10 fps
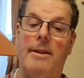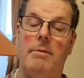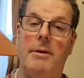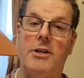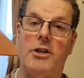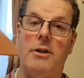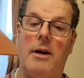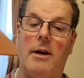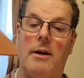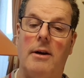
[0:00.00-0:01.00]
and the
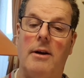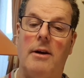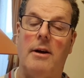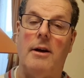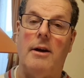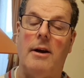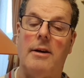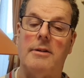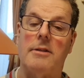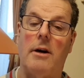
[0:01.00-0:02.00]
Mishnah
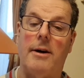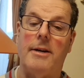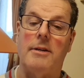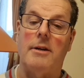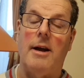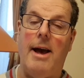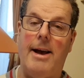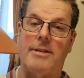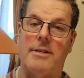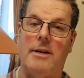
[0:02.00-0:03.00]
cite
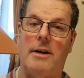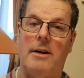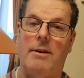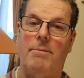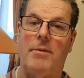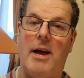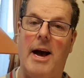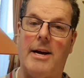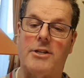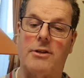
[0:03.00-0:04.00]
Esther
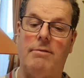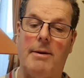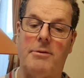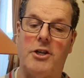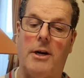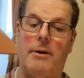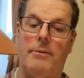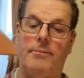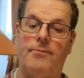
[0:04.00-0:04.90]
as scripture.